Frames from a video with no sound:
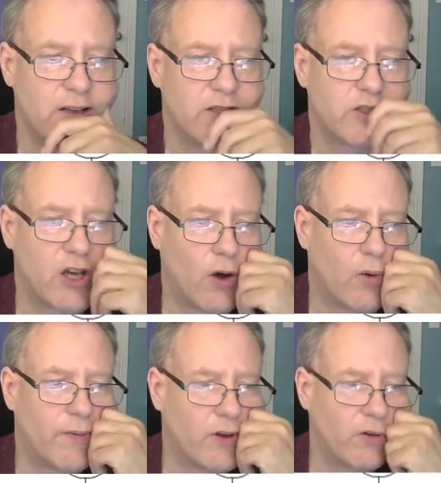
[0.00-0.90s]

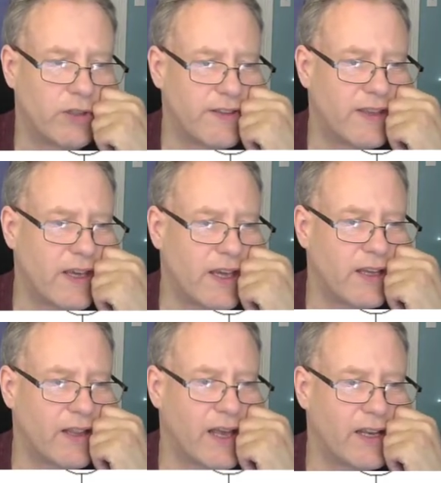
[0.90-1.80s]
So the only
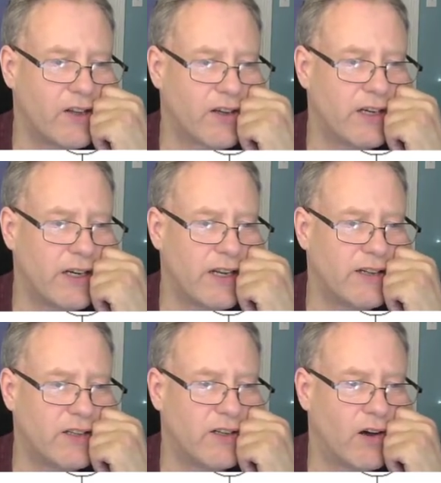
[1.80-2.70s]
thing that you're going to need
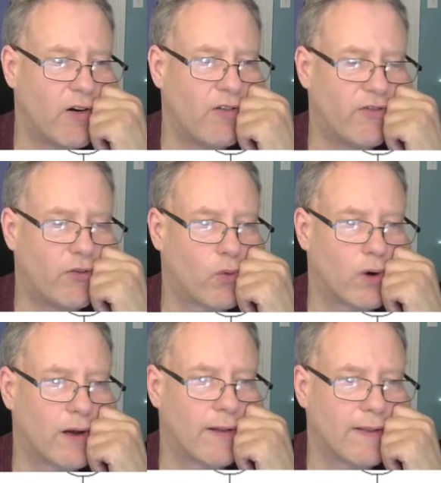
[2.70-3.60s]
to know
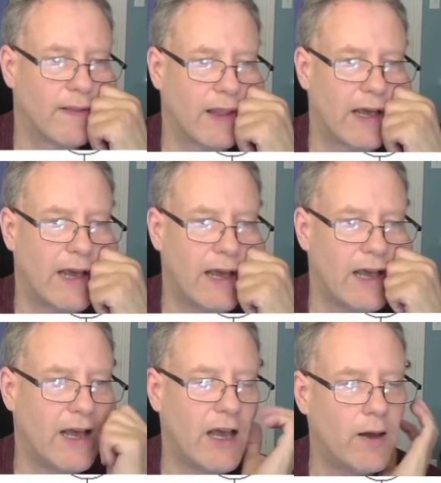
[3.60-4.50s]
for
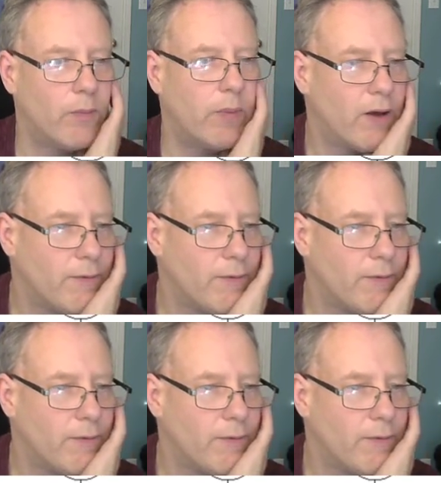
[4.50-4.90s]
Lab